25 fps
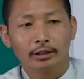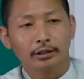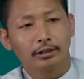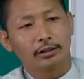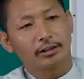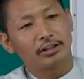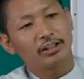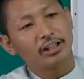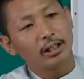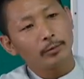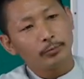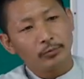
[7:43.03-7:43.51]
the
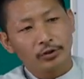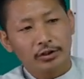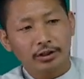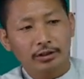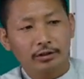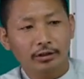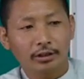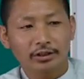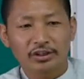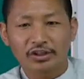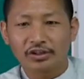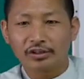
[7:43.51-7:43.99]
same
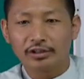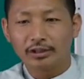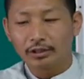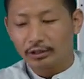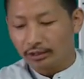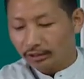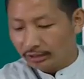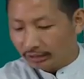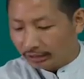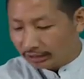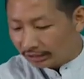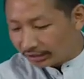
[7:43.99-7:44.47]
cigarette
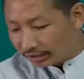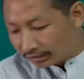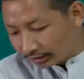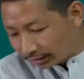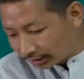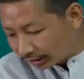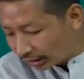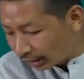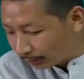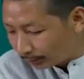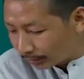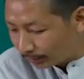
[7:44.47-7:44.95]
stick, it's
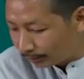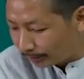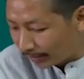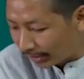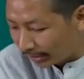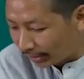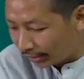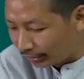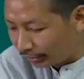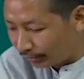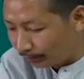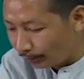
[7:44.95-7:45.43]
not coming
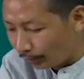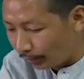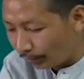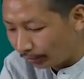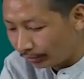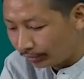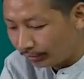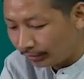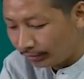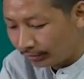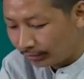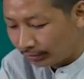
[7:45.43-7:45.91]
back anymore.